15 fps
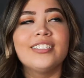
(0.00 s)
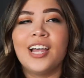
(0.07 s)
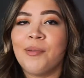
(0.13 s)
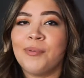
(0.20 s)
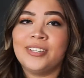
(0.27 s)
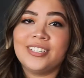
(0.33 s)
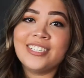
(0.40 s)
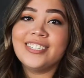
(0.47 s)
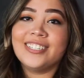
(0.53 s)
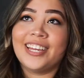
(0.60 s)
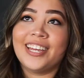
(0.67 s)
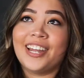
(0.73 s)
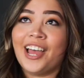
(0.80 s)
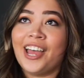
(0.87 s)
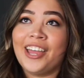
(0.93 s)
I mean, since
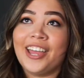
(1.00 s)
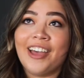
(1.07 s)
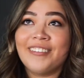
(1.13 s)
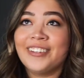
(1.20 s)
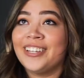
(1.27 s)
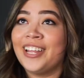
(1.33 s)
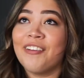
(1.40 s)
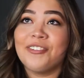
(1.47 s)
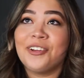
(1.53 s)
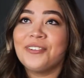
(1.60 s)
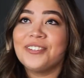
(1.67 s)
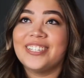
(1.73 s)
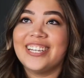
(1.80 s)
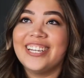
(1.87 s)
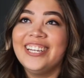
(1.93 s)
then, I haven't left
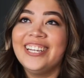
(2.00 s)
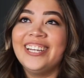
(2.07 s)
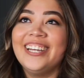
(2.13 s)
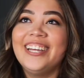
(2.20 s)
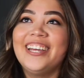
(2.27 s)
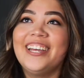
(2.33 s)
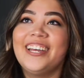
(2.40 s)
OC.